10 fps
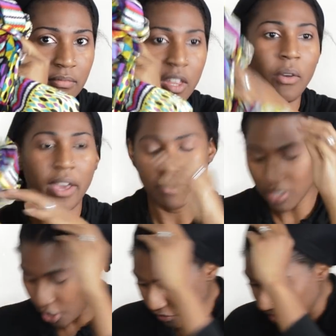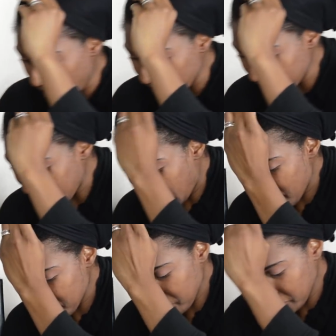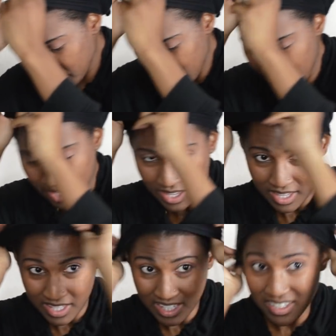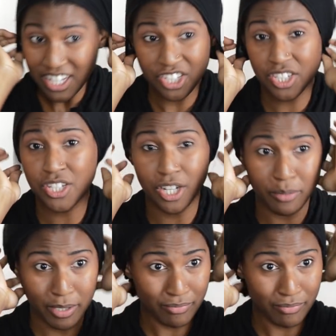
Okay, so hopefully y'all heard that. That's just a turban.